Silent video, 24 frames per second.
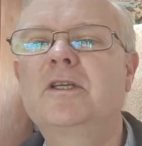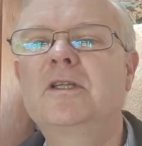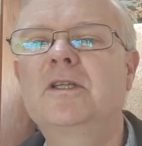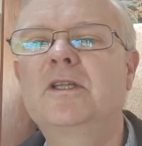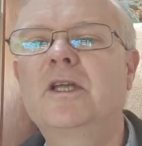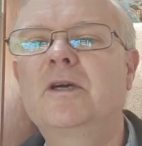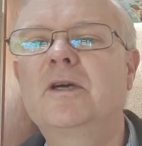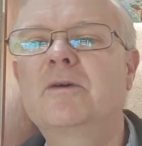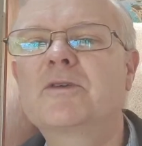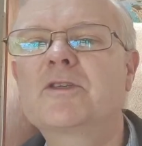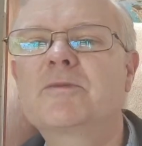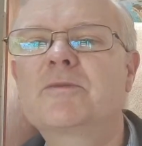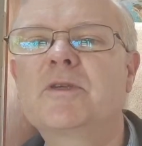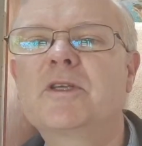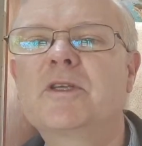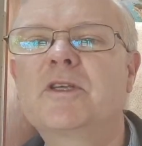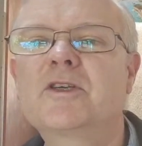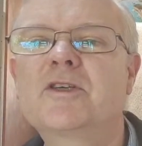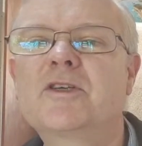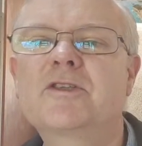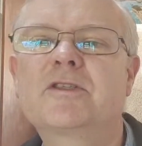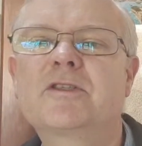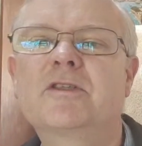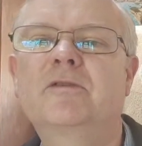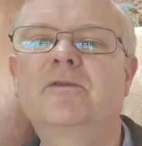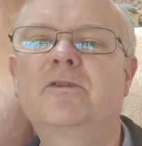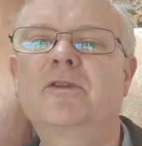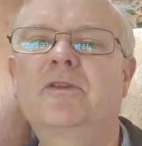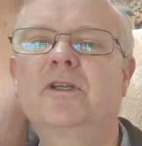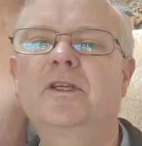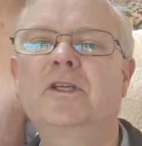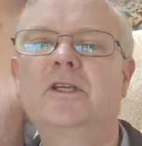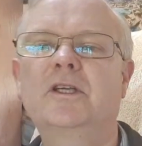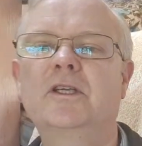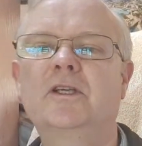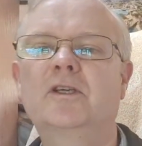and that was because of
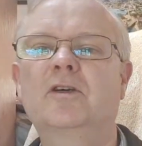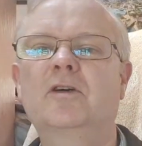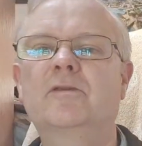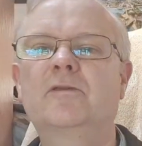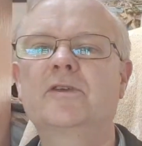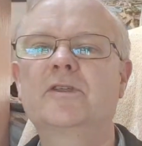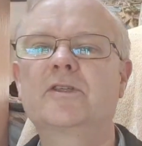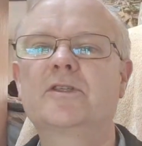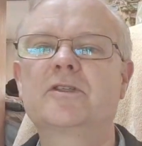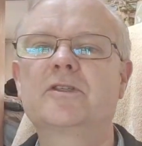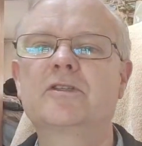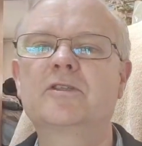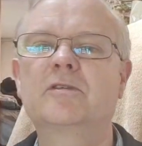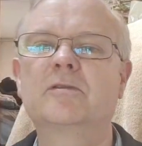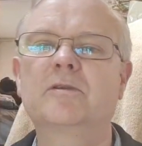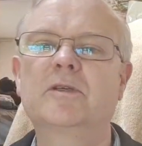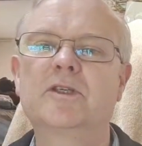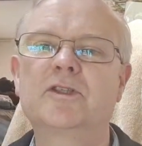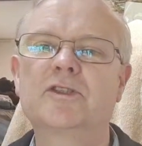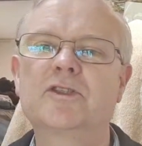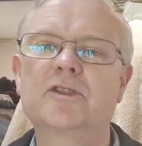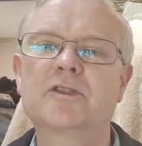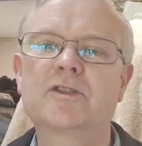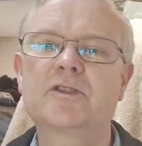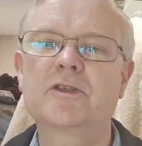the COVID situation.